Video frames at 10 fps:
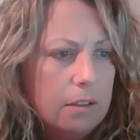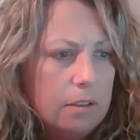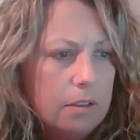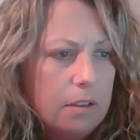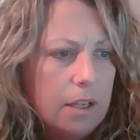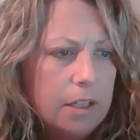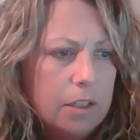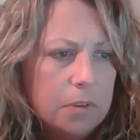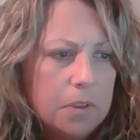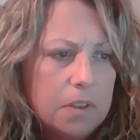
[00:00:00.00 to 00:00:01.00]

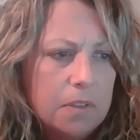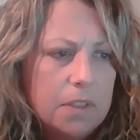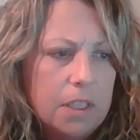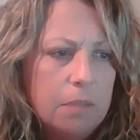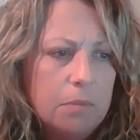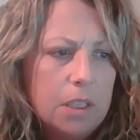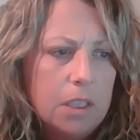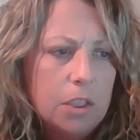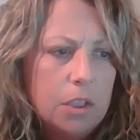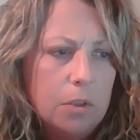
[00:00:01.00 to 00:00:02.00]
diagnosis of
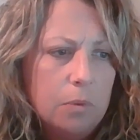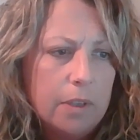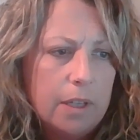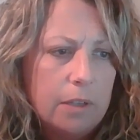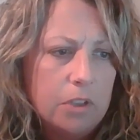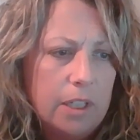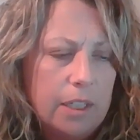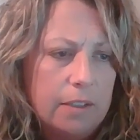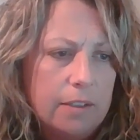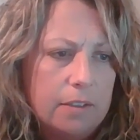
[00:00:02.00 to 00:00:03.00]
CMT2 without
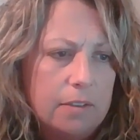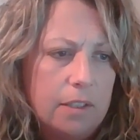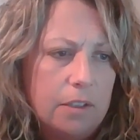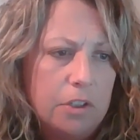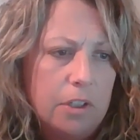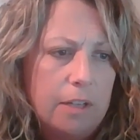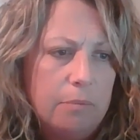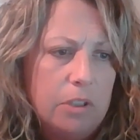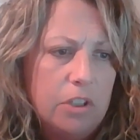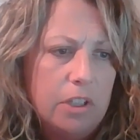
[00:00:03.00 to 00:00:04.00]
genetic testing. Should I
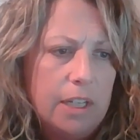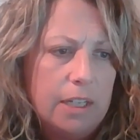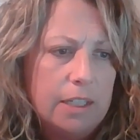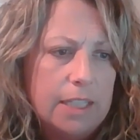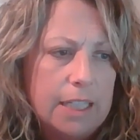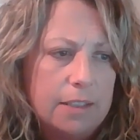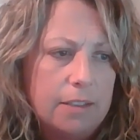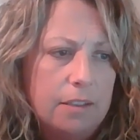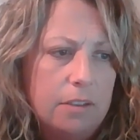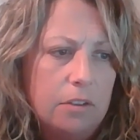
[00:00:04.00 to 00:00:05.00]
be genetic
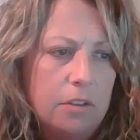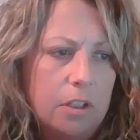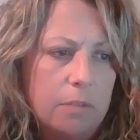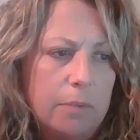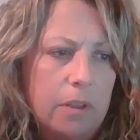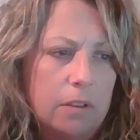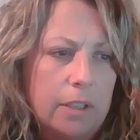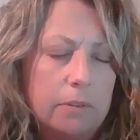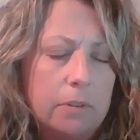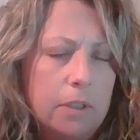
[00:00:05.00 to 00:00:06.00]
tested to determine the
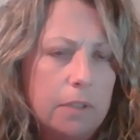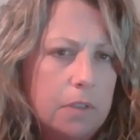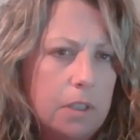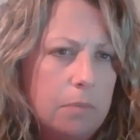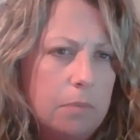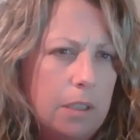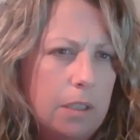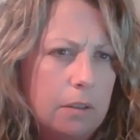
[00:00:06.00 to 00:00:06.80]
level of CMT?